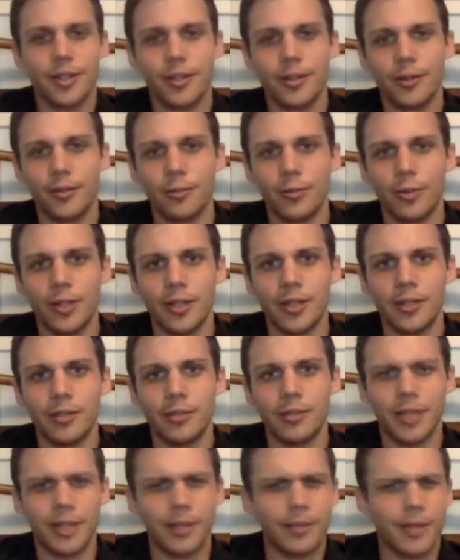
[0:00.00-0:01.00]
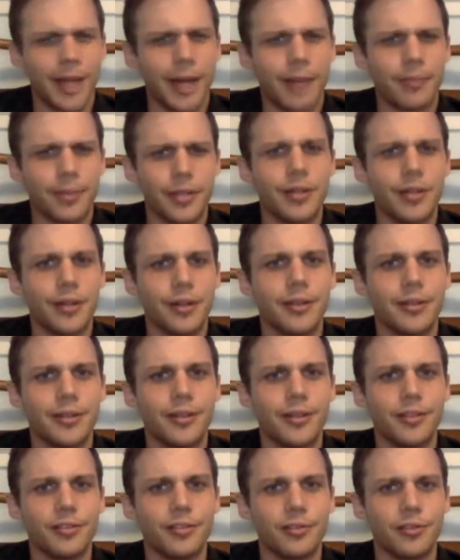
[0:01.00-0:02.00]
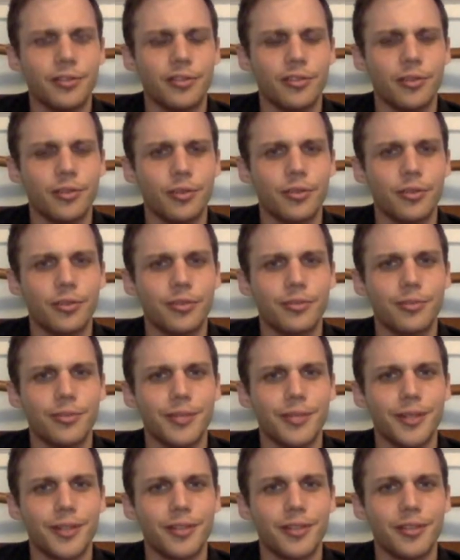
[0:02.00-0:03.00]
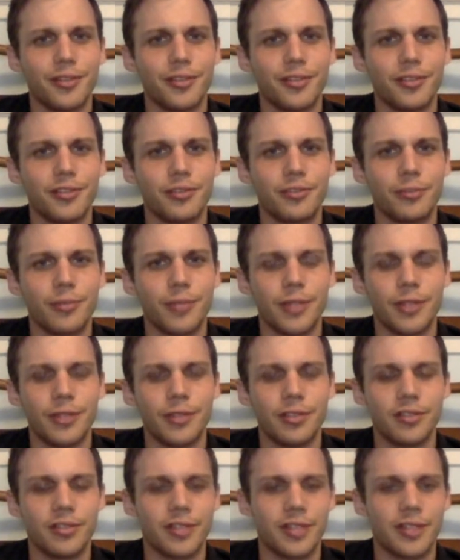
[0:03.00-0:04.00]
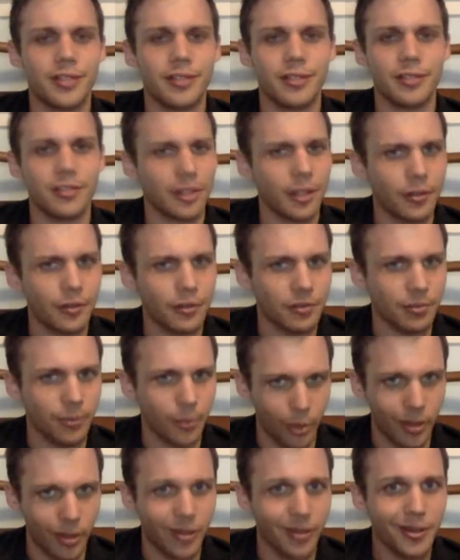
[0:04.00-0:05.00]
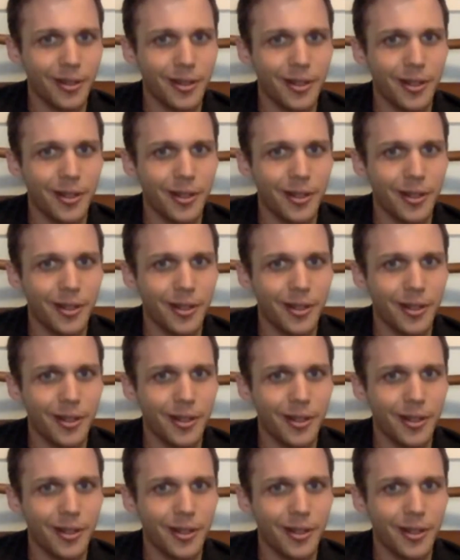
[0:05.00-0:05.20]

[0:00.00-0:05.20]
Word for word: we become happier as a result because we understand ourselves more.